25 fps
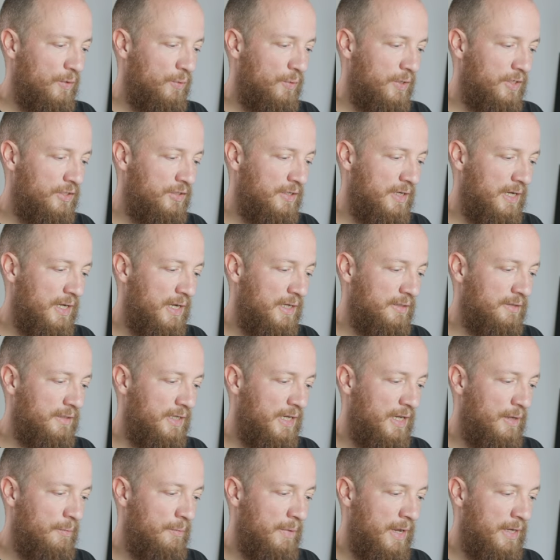which has
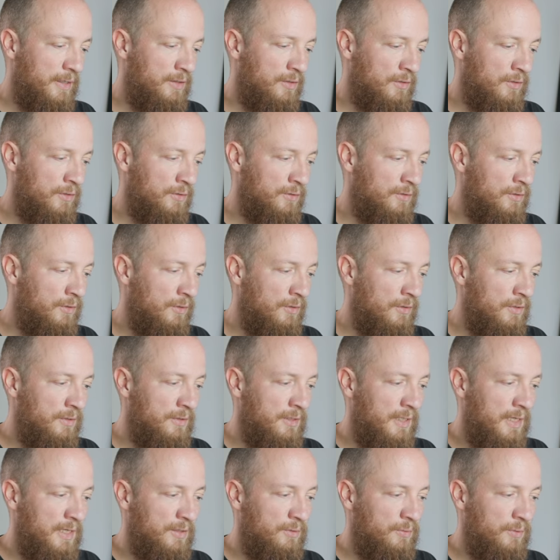a
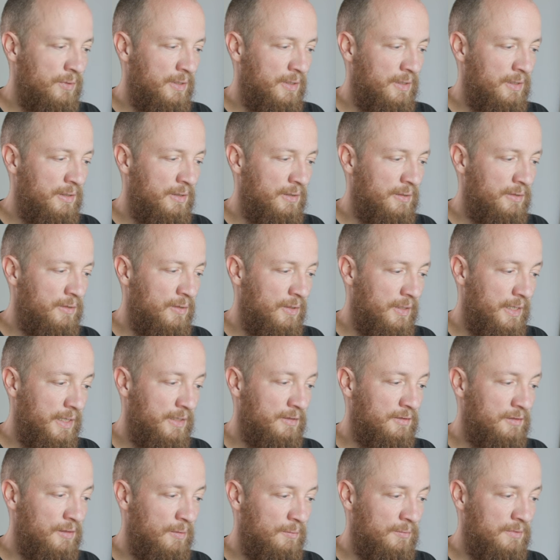microcontroller that will
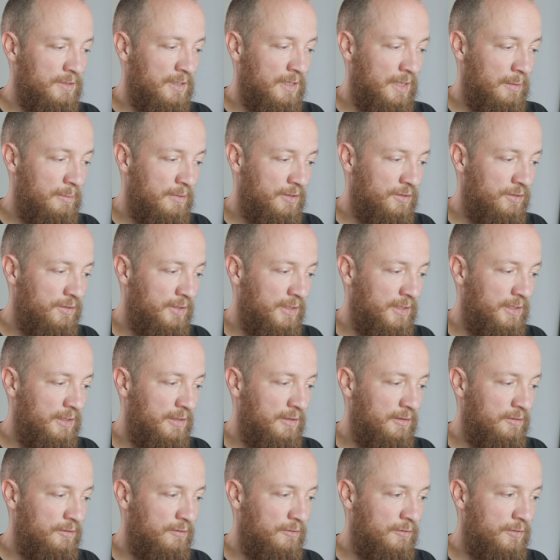collect some
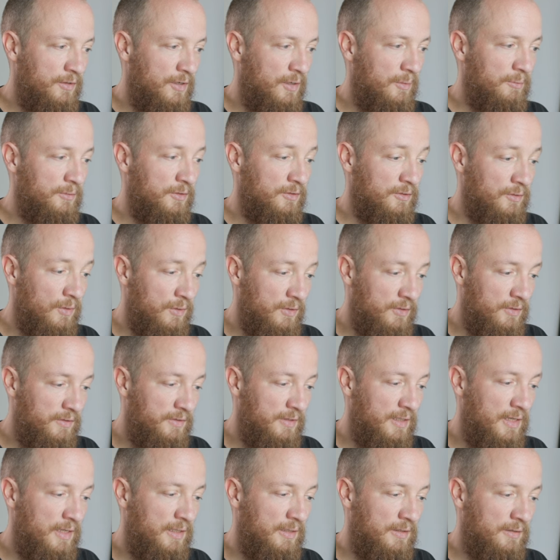telemetry from the solar
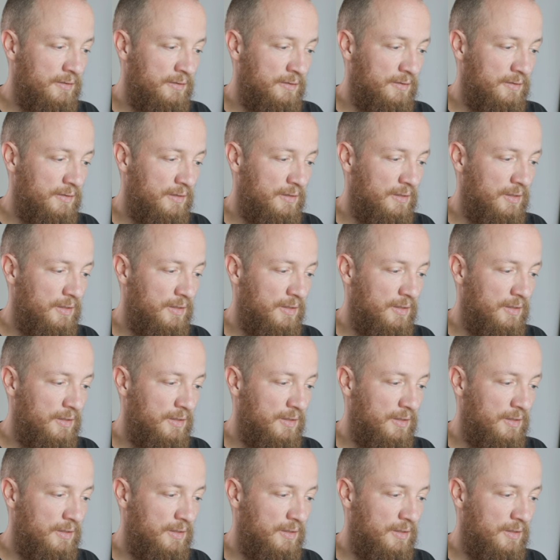cells,